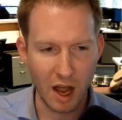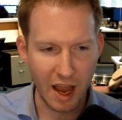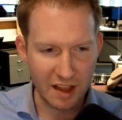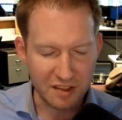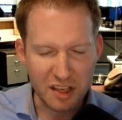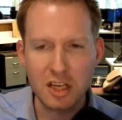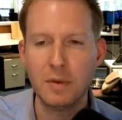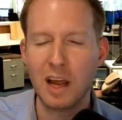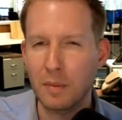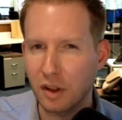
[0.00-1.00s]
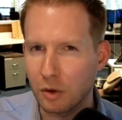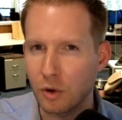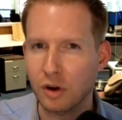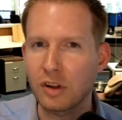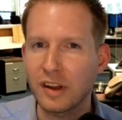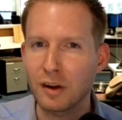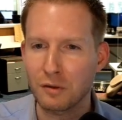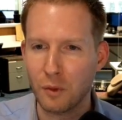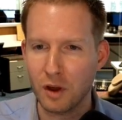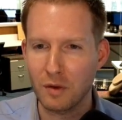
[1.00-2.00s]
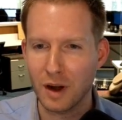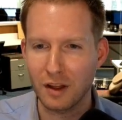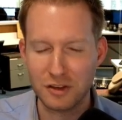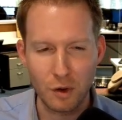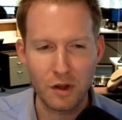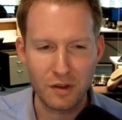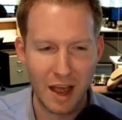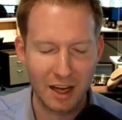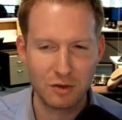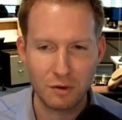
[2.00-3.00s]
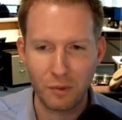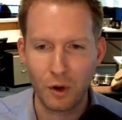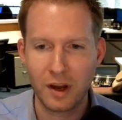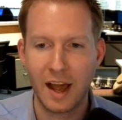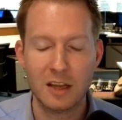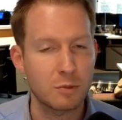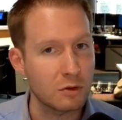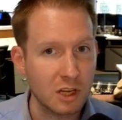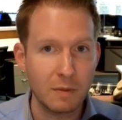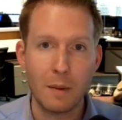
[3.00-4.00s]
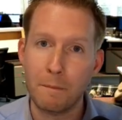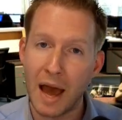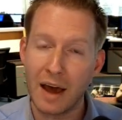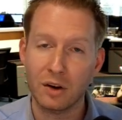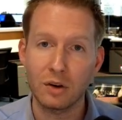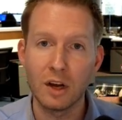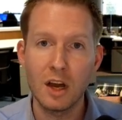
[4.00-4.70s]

It, this is going to become a little more clear for you when I show you the actual forecast, but there's going to be a battle